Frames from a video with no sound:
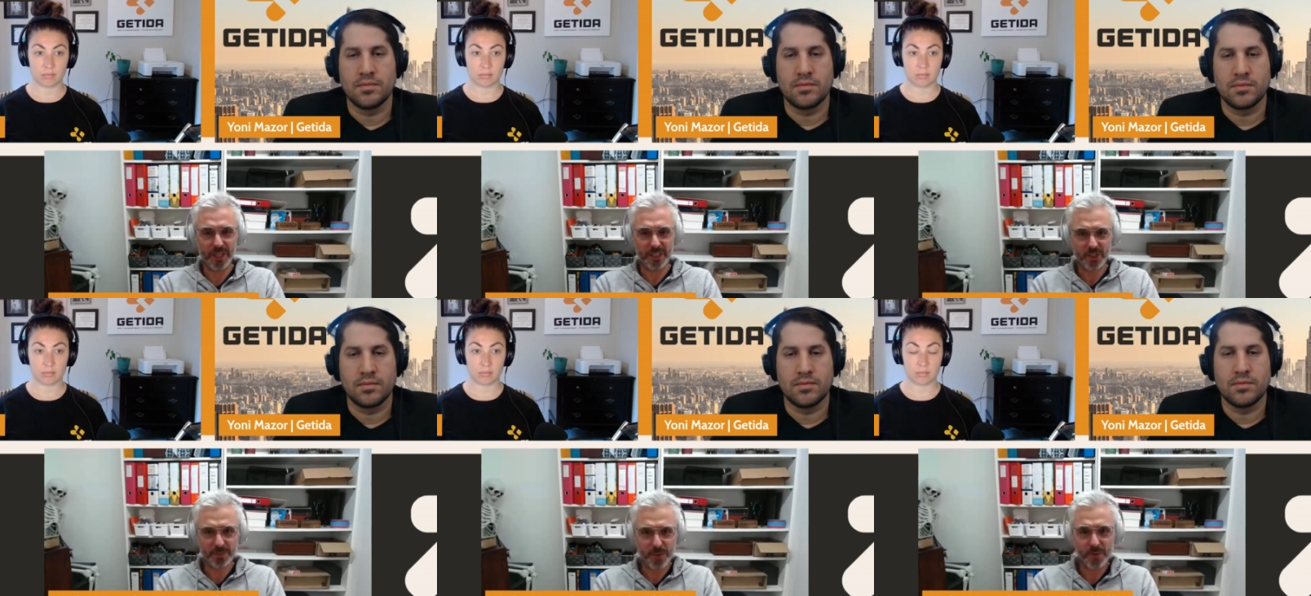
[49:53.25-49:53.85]
Speaker 1: It
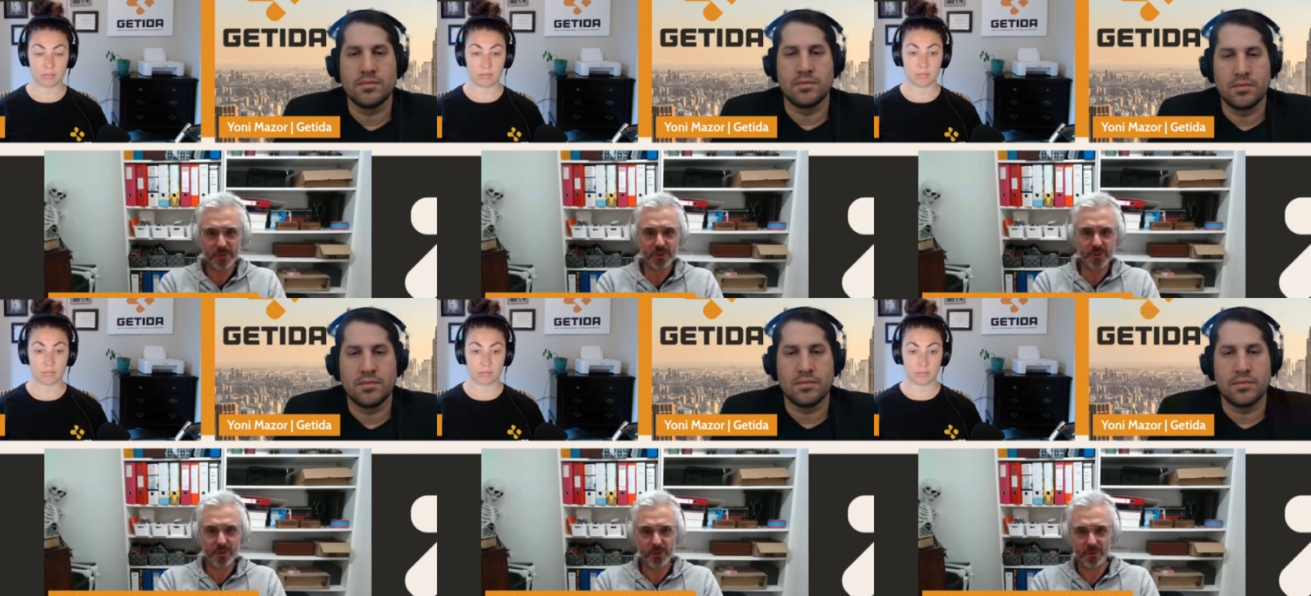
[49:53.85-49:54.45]
just moves
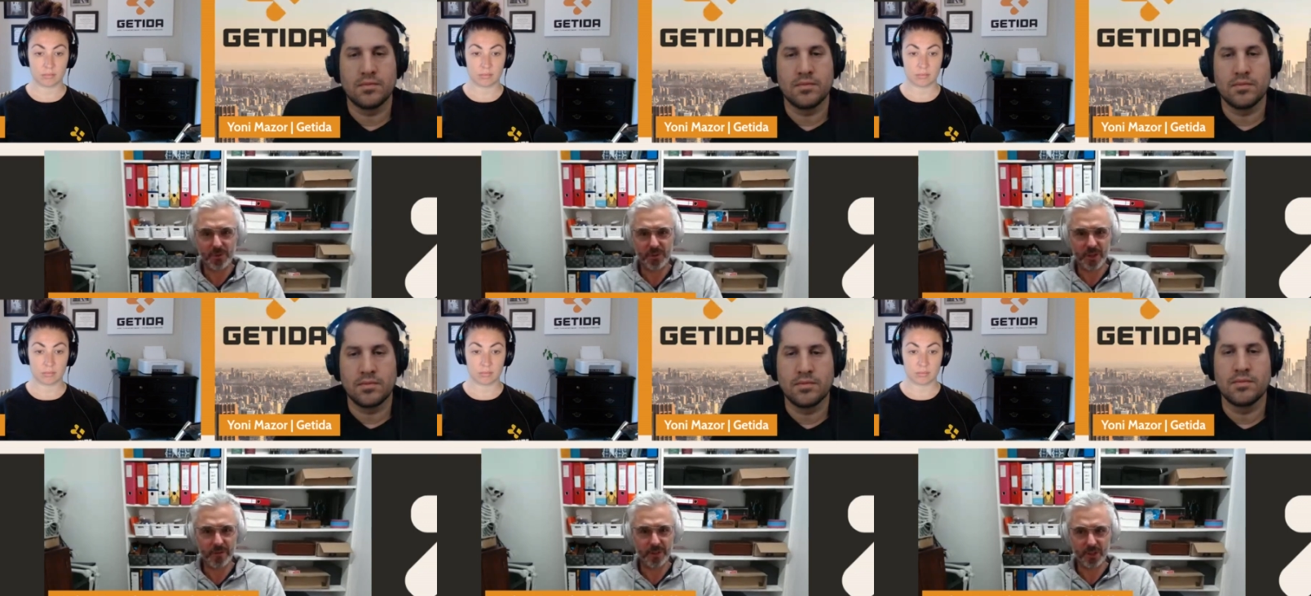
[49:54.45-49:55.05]
too
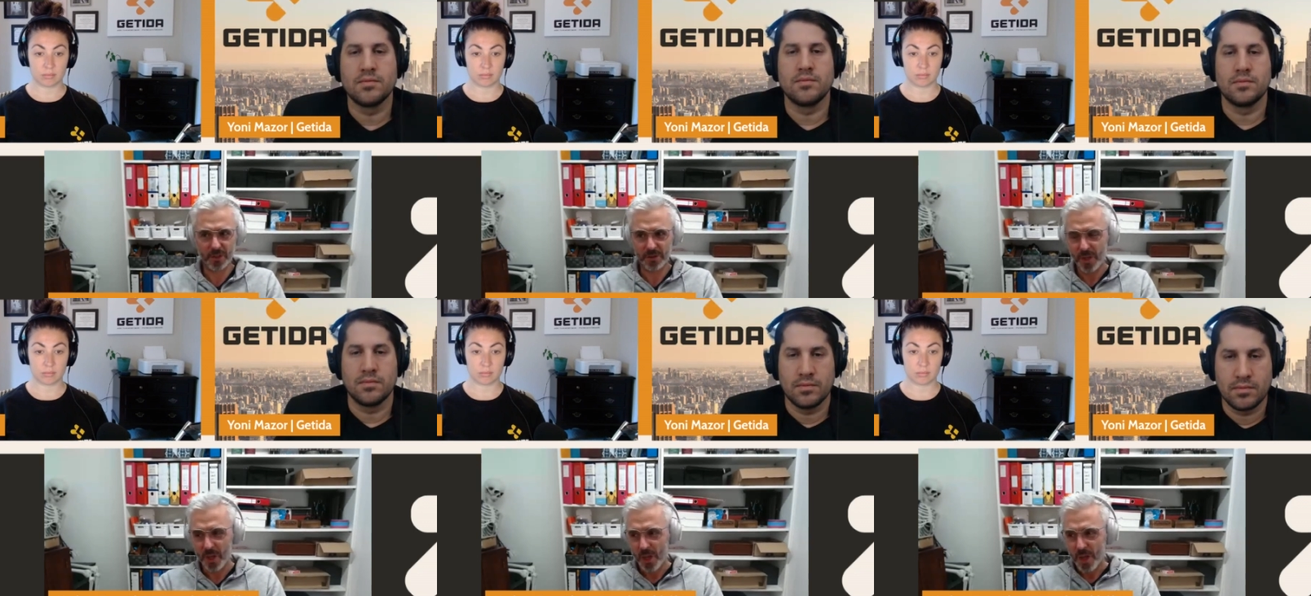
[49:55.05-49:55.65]
slowly. So
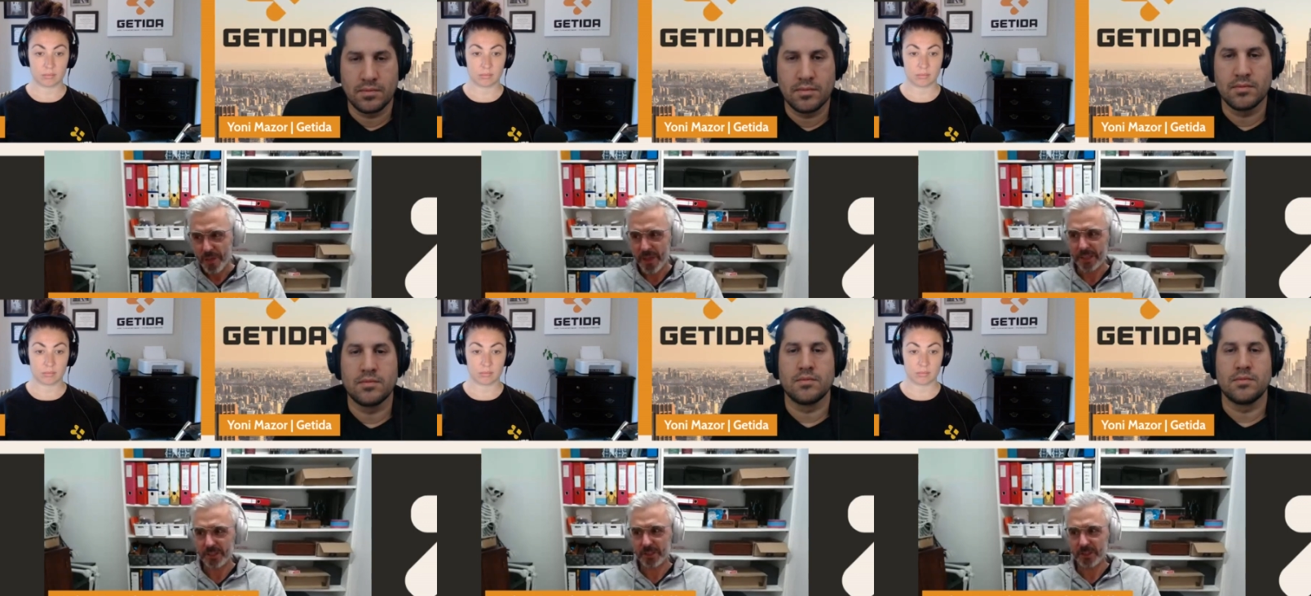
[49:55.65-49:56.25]

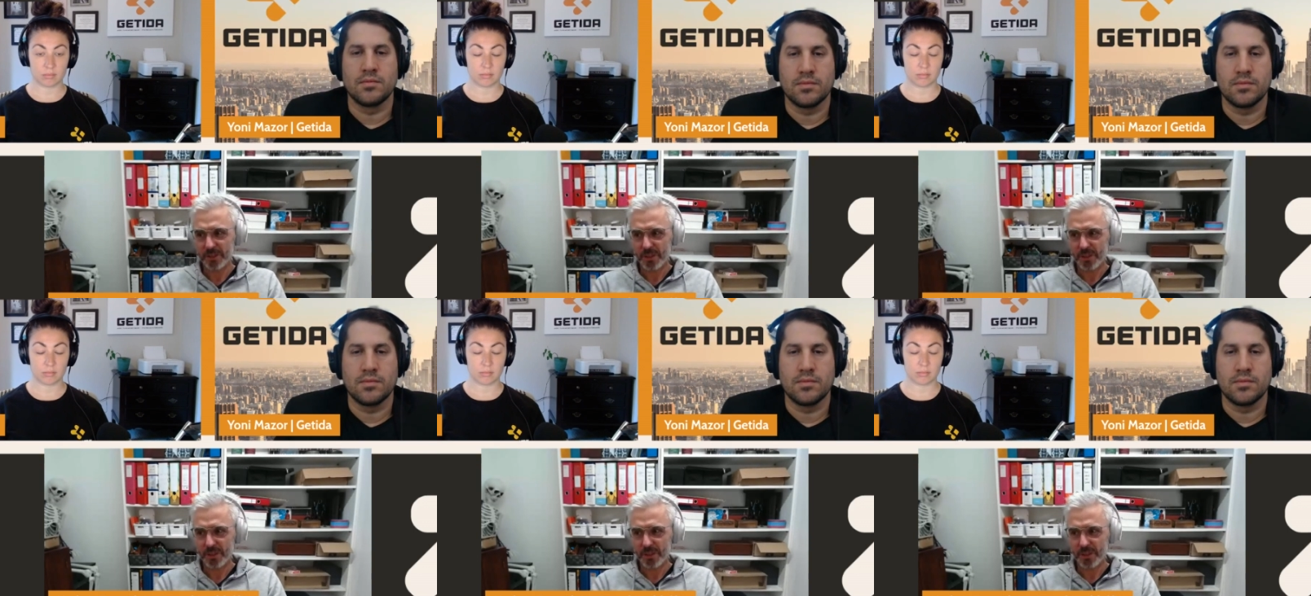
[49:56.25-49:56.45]
that's,